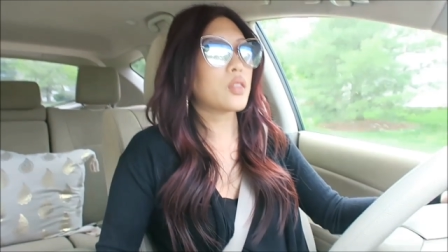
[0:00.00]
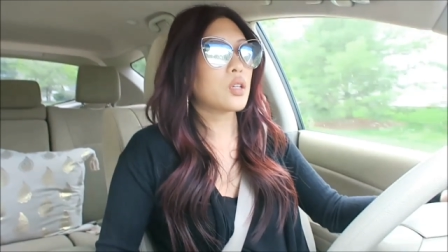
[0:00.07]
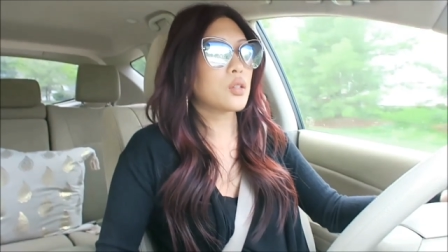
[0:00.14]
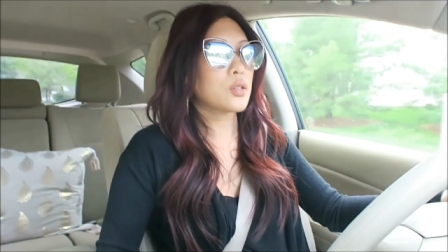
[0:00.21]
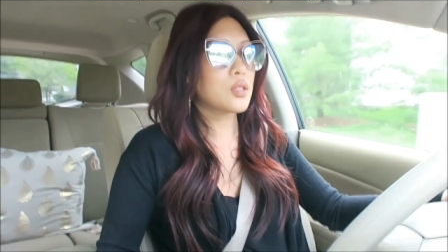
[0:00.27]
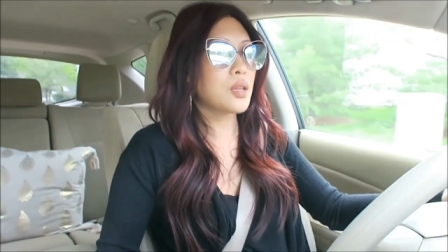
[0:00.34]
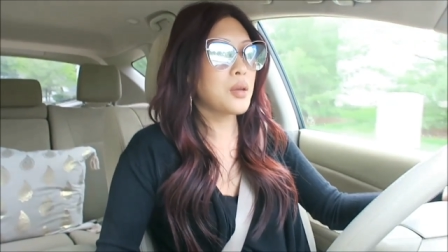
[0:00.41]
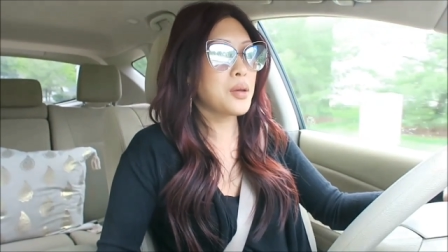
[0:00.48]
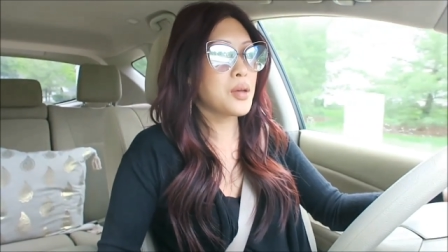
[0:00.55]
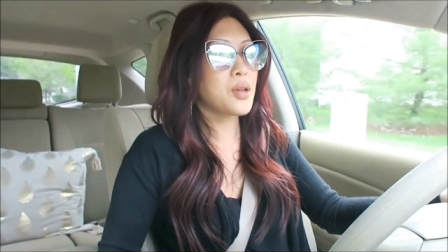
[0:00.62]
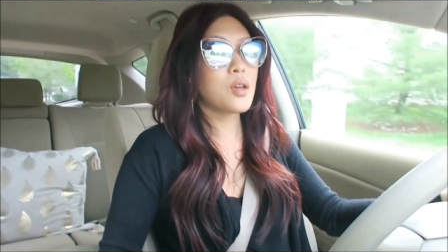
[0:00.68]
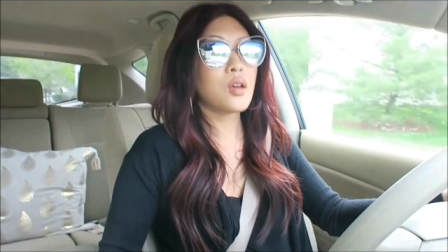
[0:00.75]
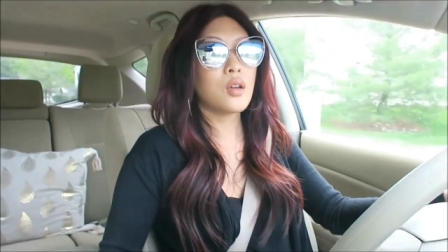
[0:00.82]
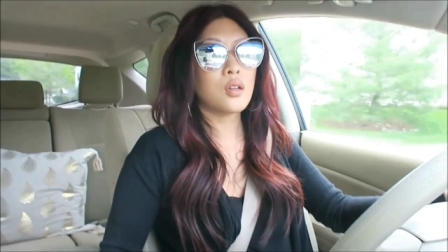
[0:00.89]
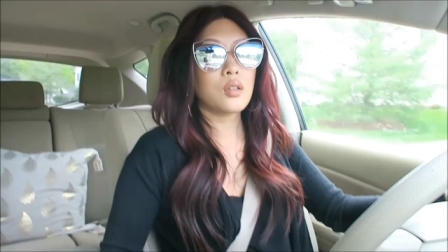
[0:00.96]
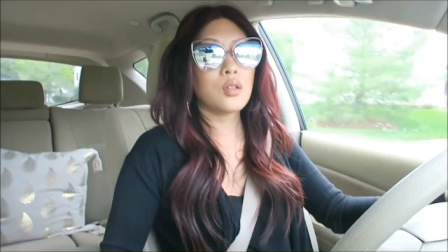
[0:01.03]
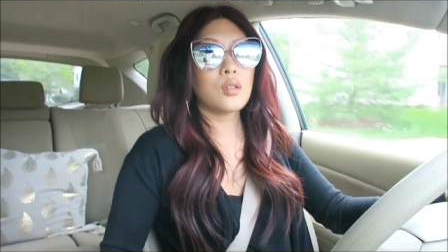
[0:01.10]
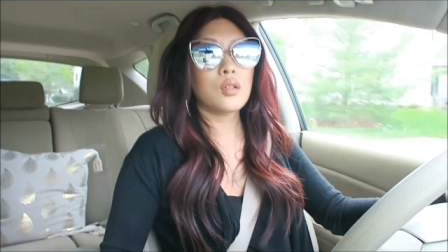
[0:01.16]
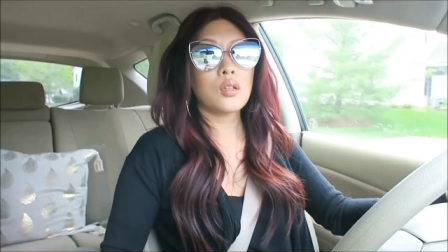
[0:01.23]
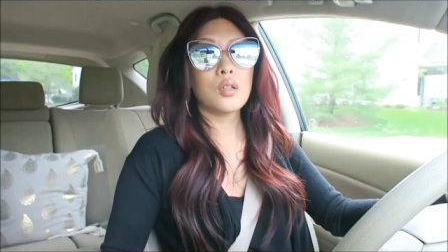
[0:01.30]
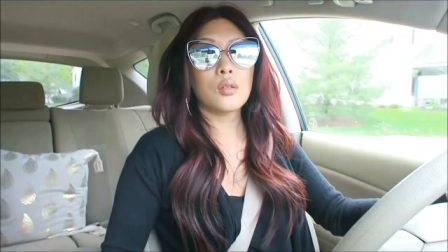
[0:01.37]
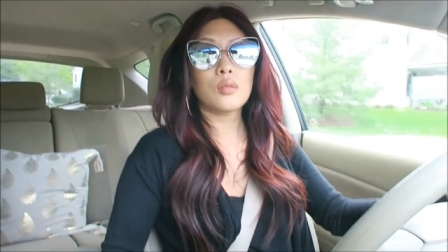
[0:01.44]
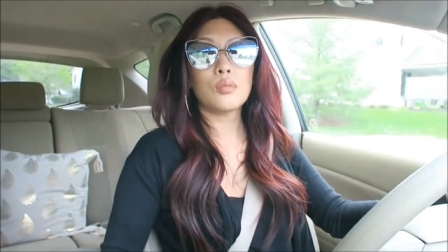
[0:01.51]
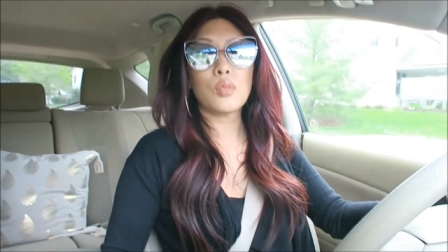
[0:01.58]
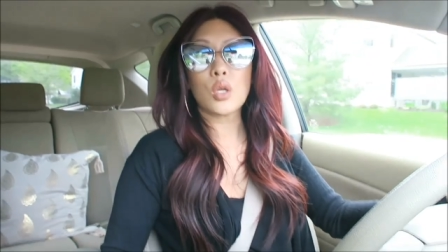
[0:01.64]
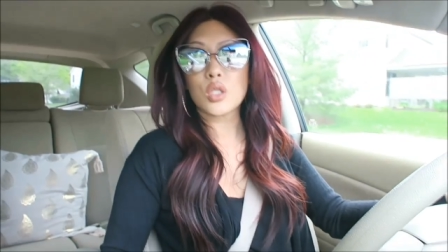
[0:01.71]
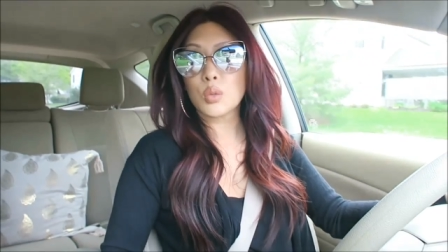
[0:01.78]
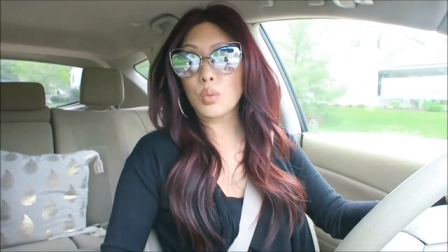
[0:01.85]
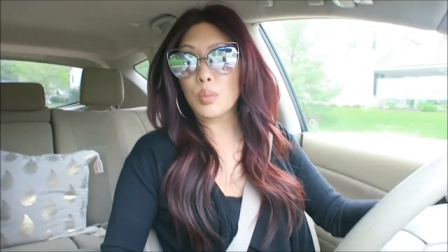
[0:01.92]
there's
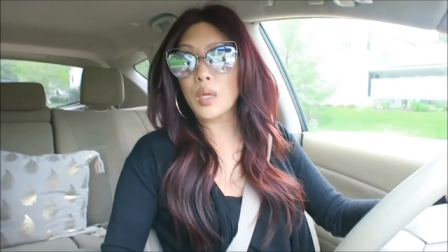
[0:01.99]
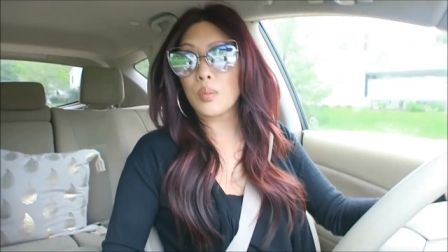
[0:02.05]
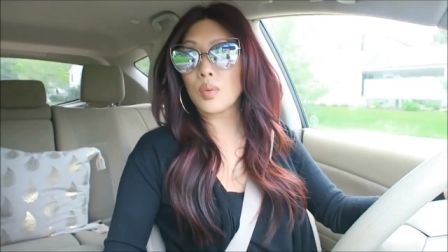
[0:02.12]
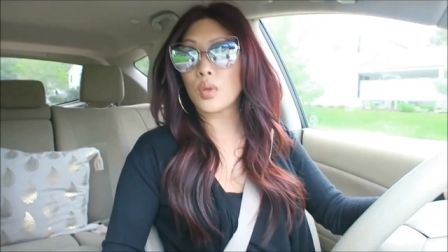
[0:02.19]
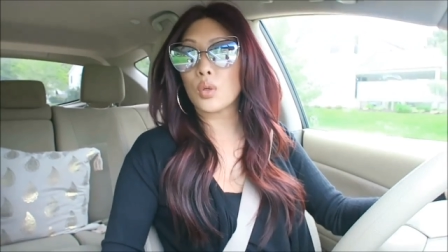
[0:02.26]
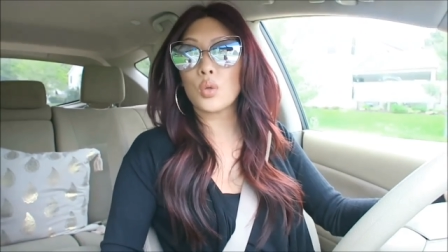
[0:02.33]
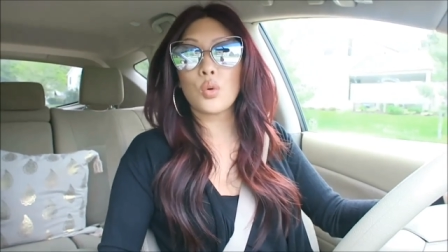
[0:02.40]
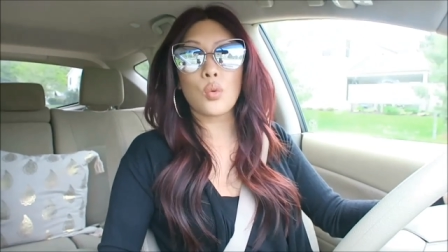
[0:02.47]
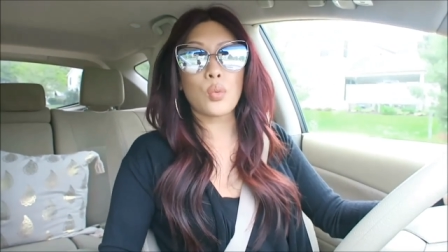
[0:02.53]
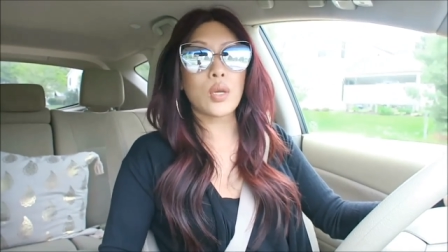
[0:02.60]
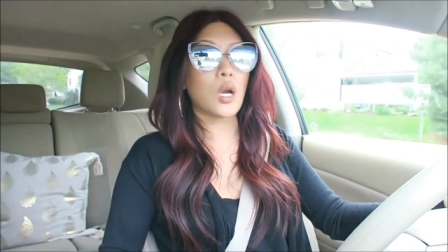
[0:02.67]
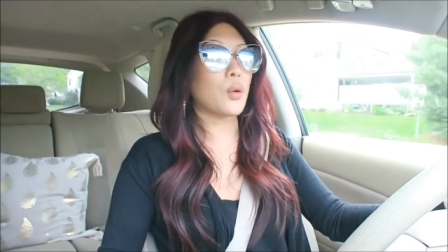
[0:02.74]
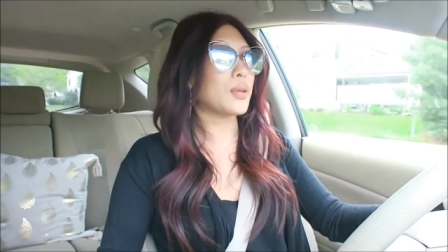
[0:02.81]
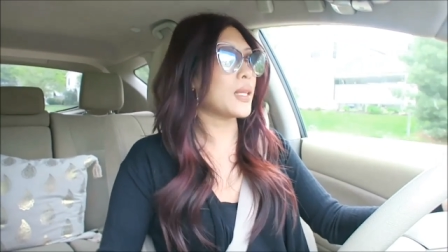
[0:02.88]
multiple people who we are